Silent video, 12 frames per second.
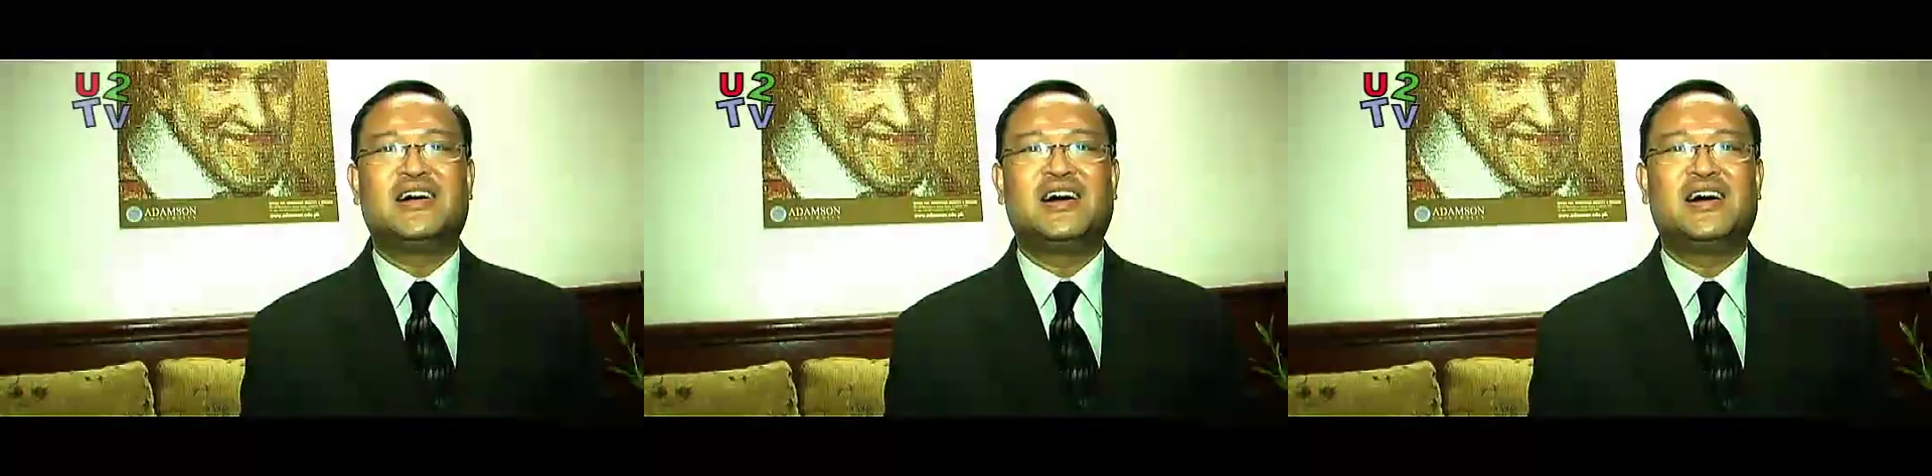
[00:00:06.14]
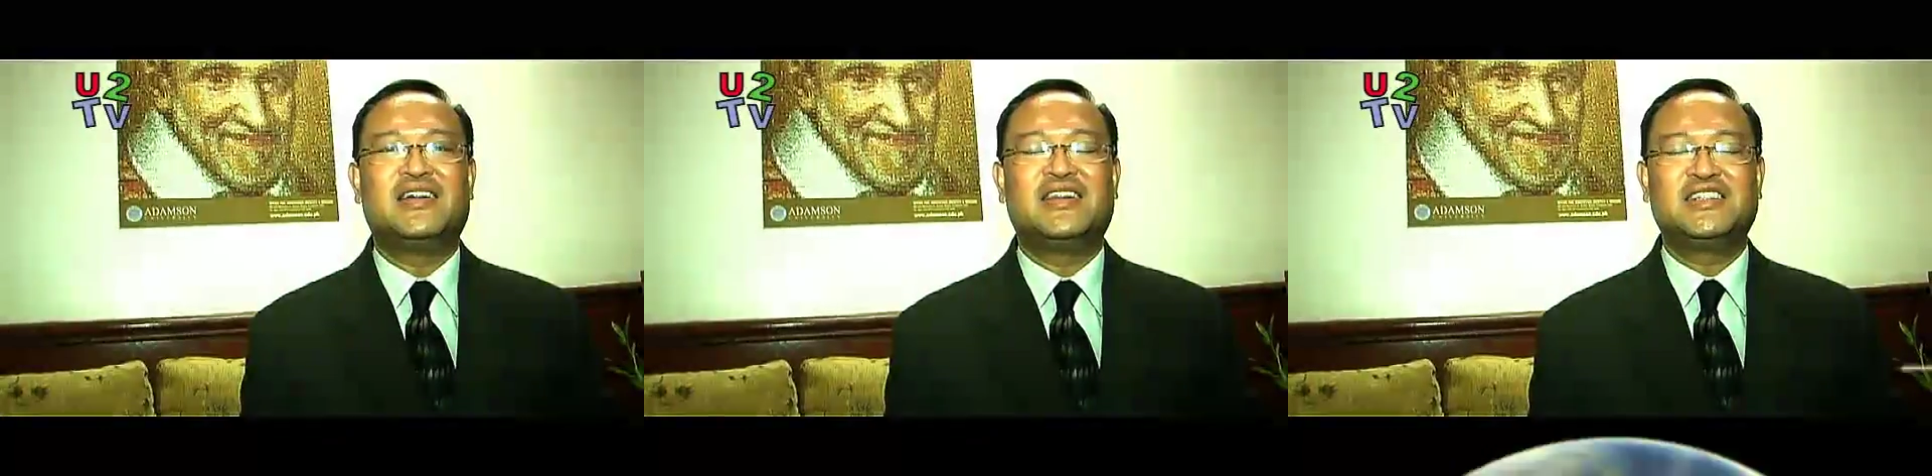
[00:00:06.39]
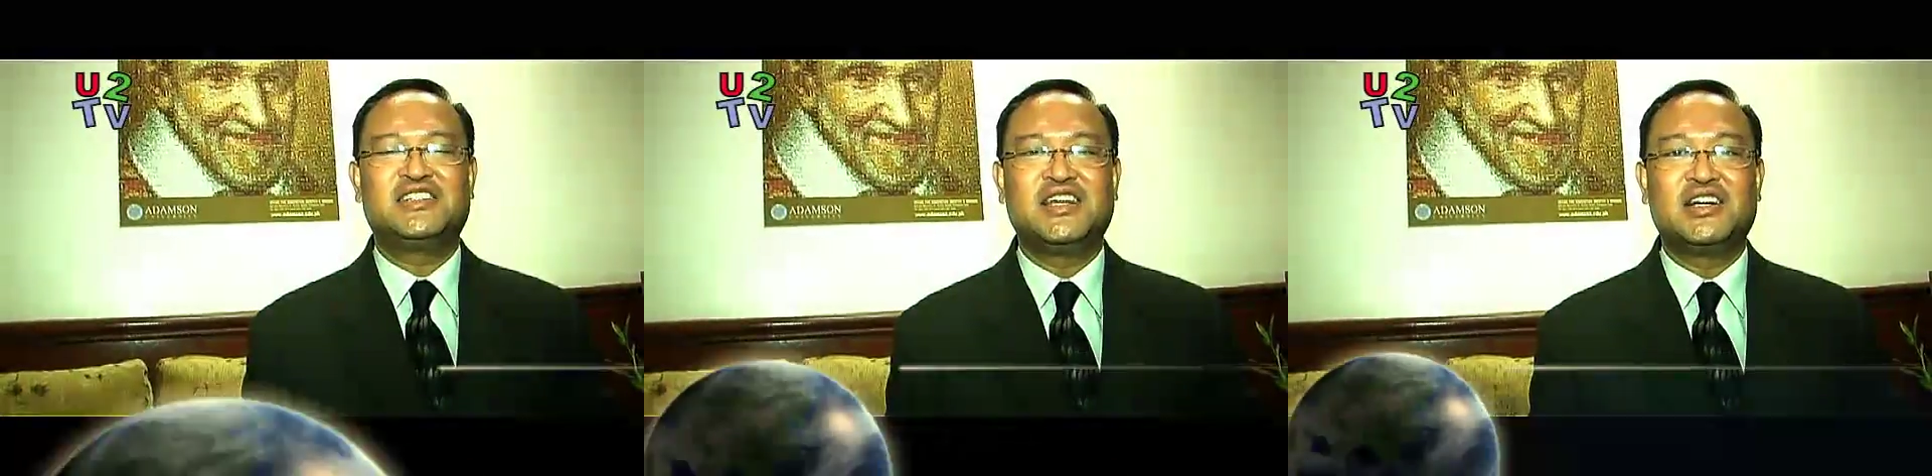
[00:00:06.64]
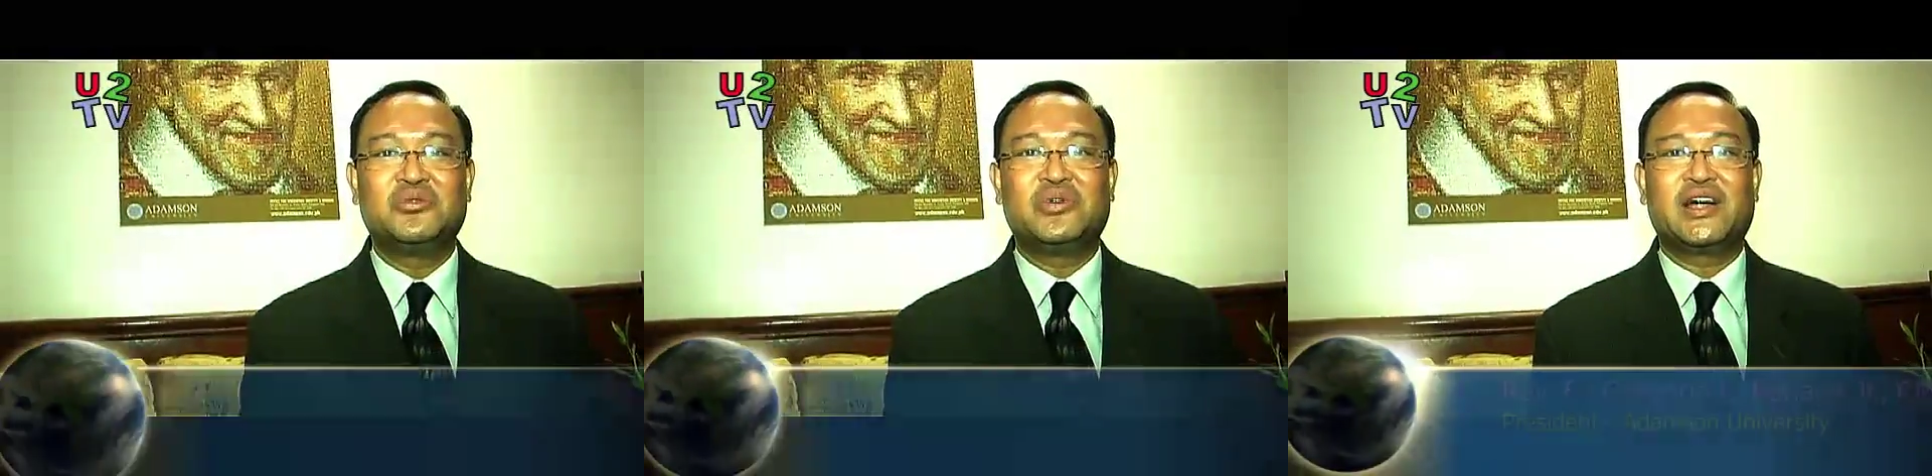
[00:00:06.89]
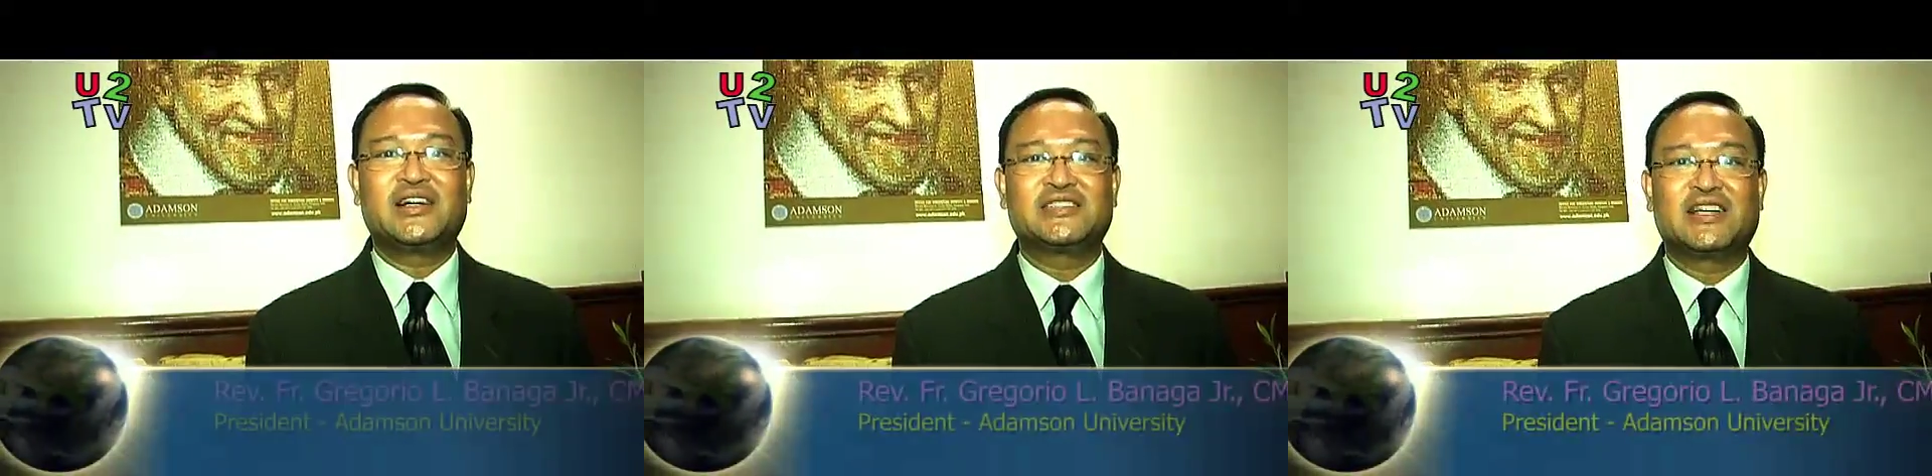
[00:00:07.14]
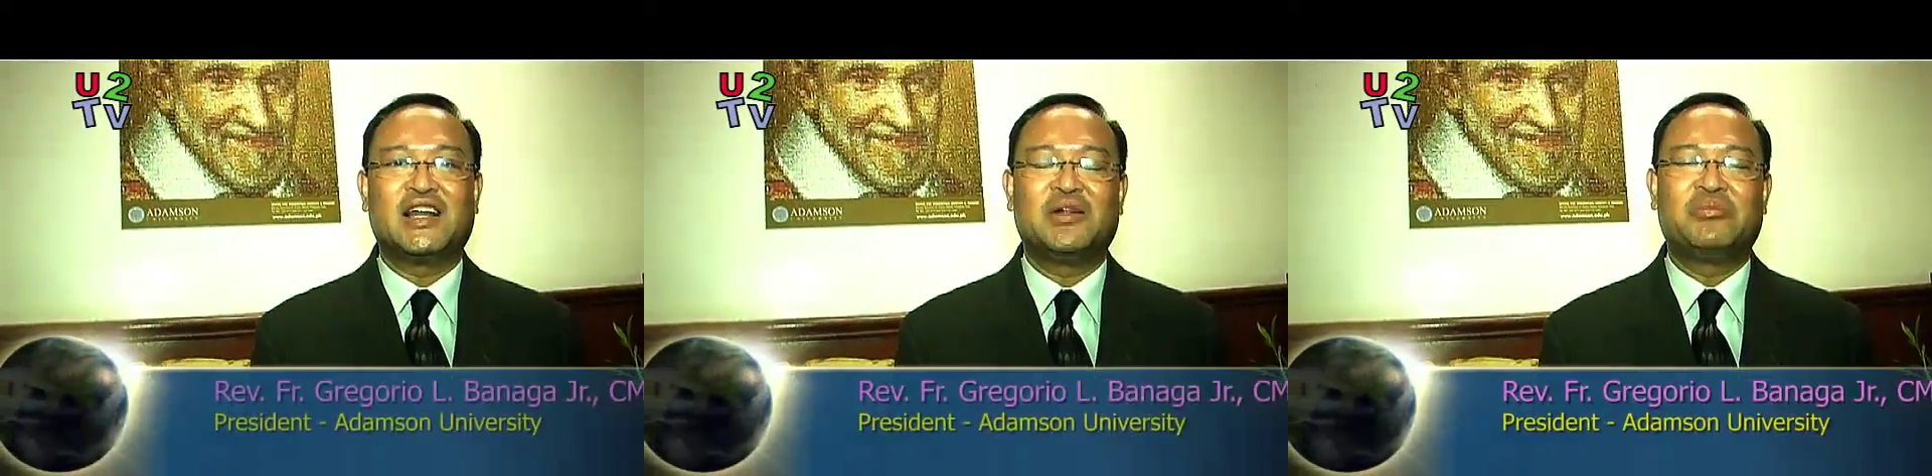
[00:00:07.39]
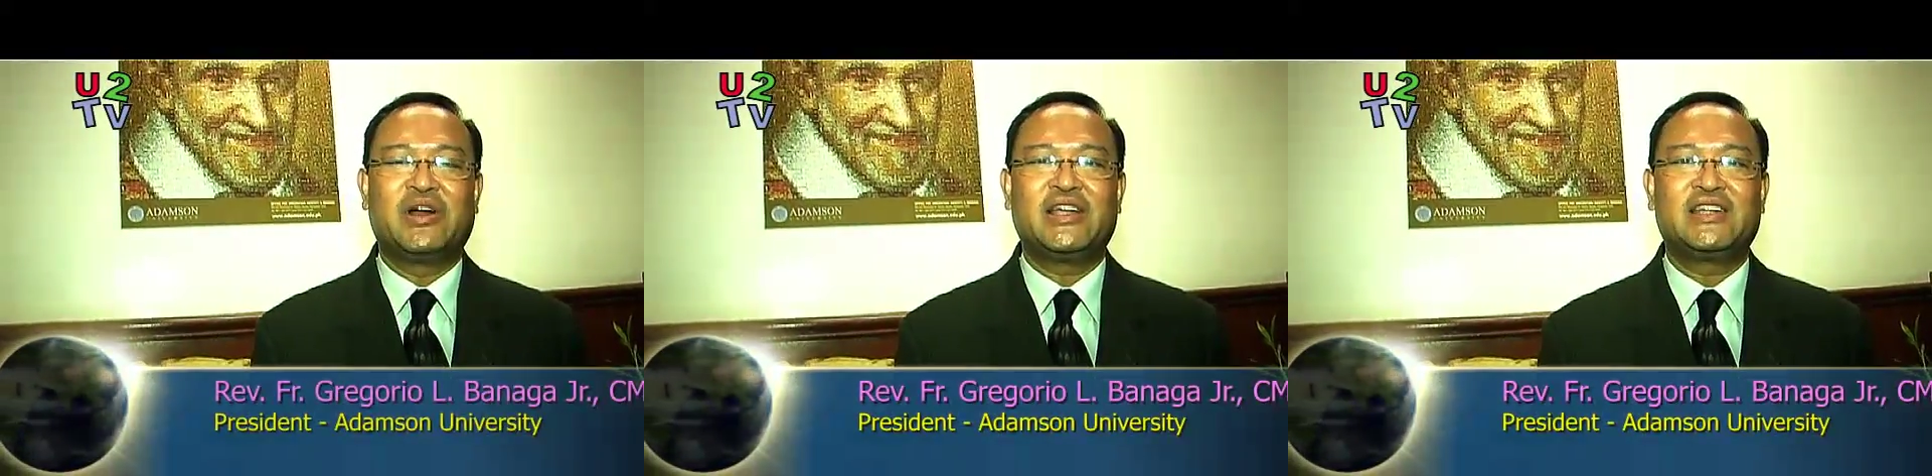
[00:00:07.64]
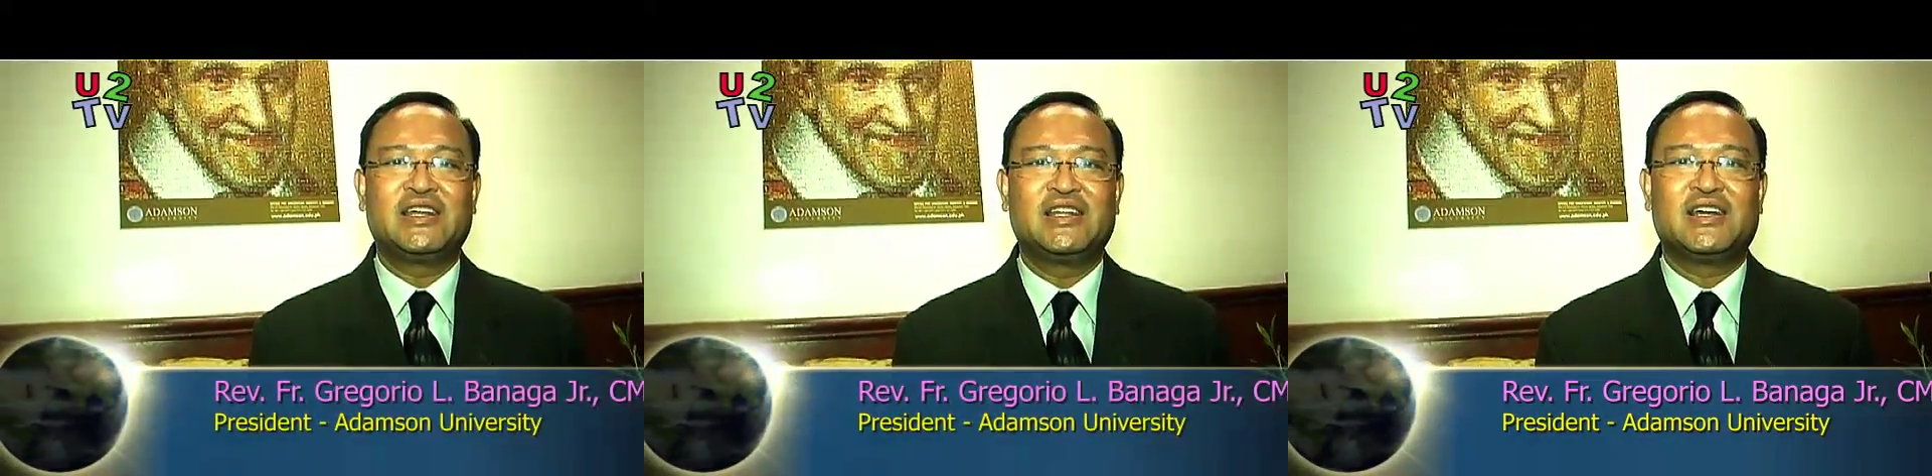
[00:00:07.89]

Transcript: Uh, this year we are celebrating